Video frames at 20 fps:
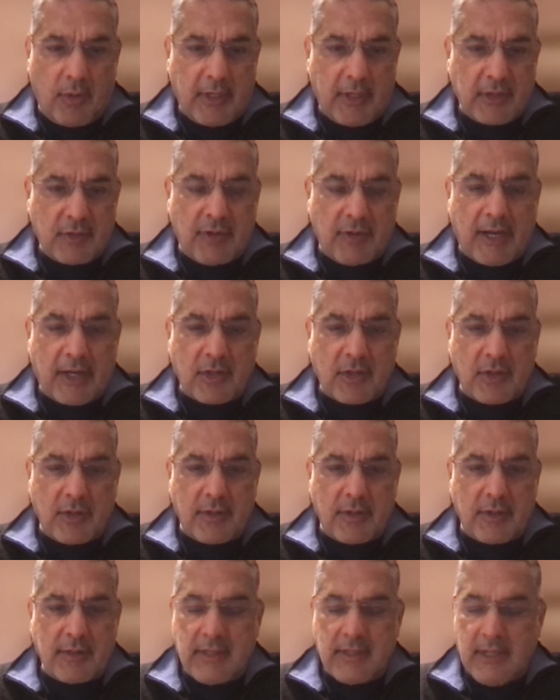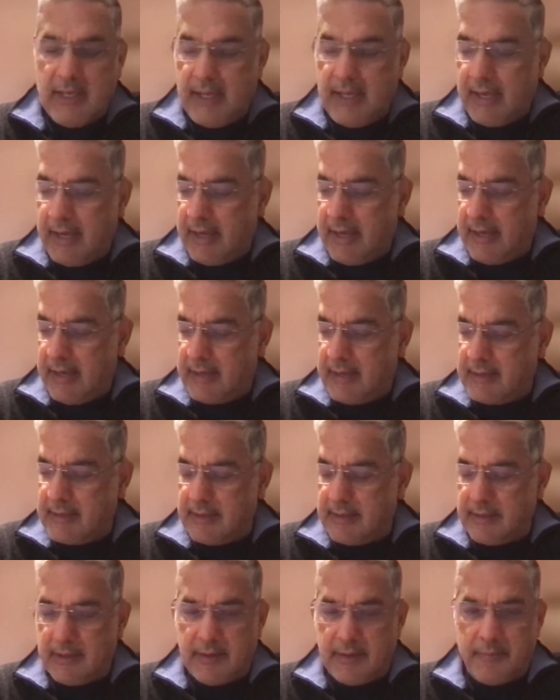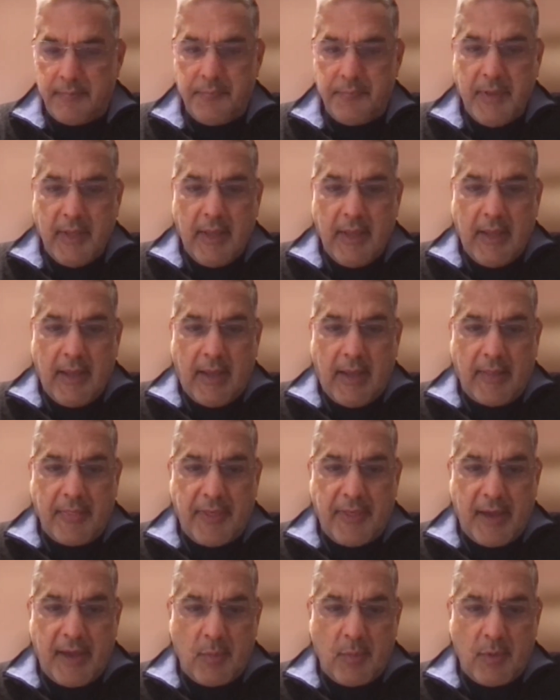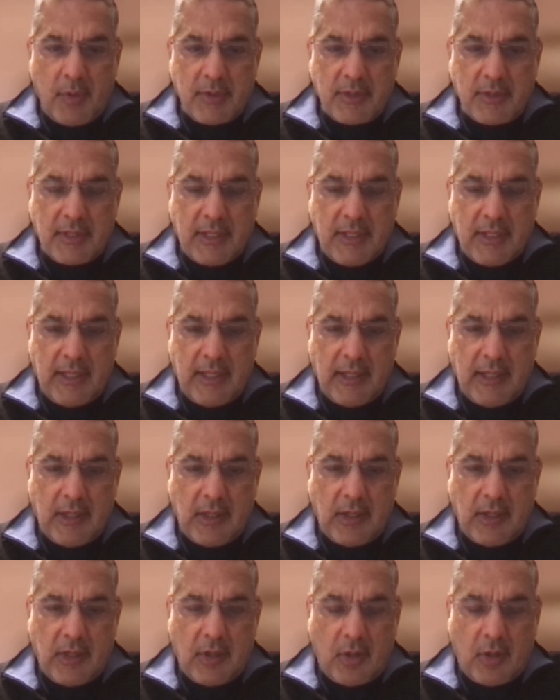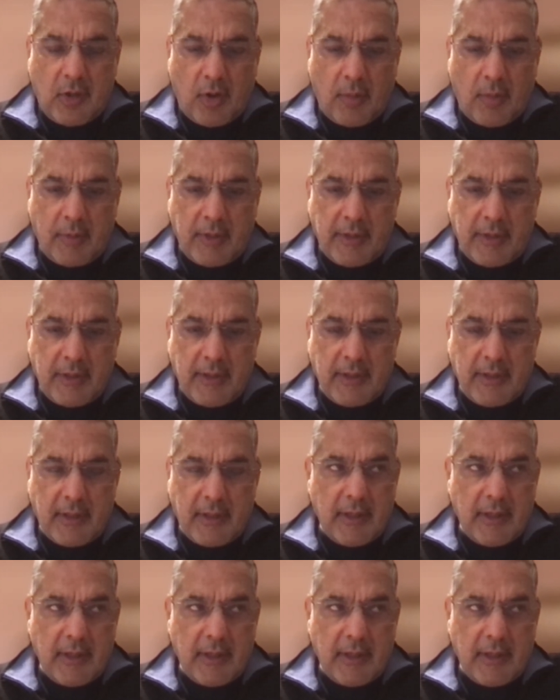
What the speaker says: extractions, and that was the common